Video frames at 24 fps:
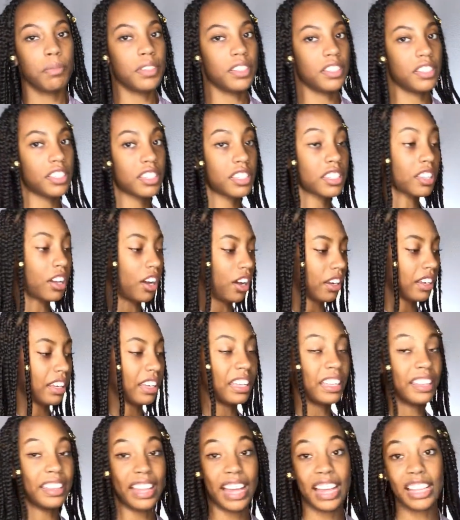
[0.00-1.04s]
stuck
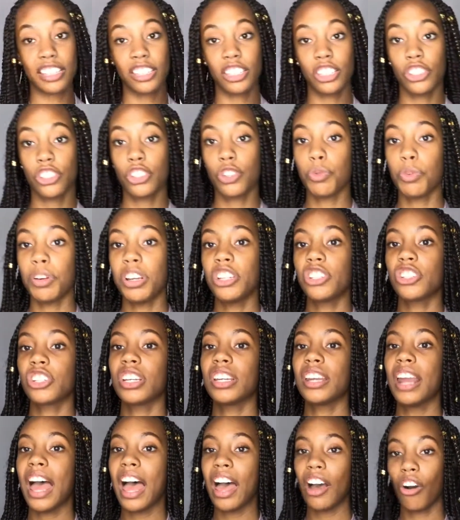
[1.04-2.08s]
in that
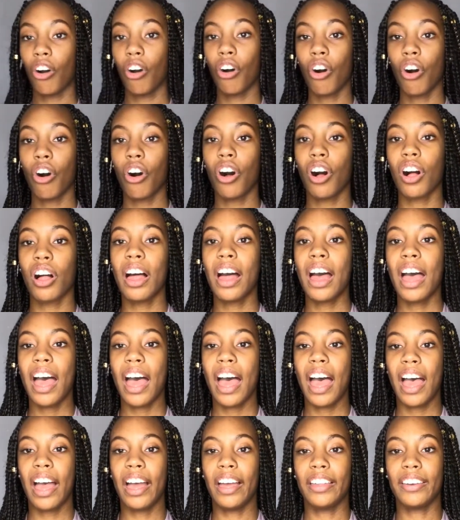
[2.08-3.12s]
situation at all.
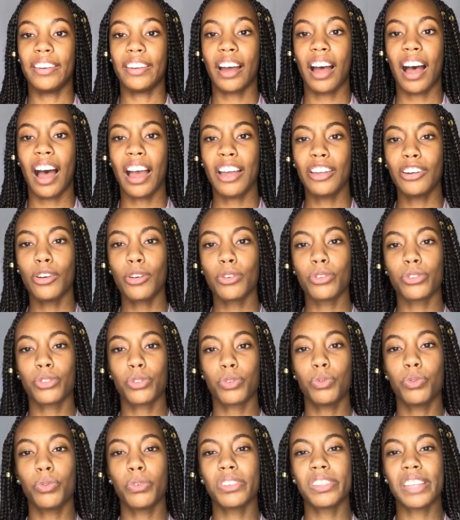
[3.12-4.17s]
And I know
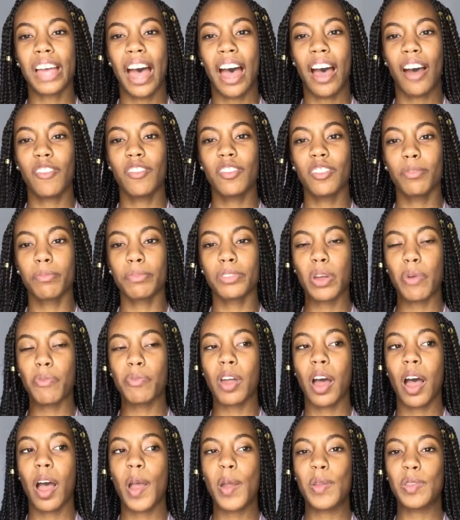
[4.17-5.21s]
schools have them
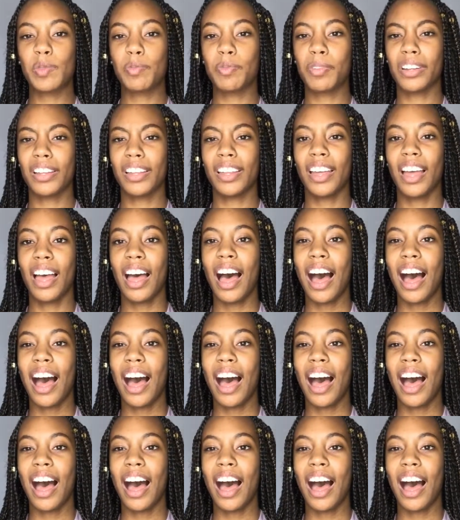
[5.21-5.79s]
sometimes, but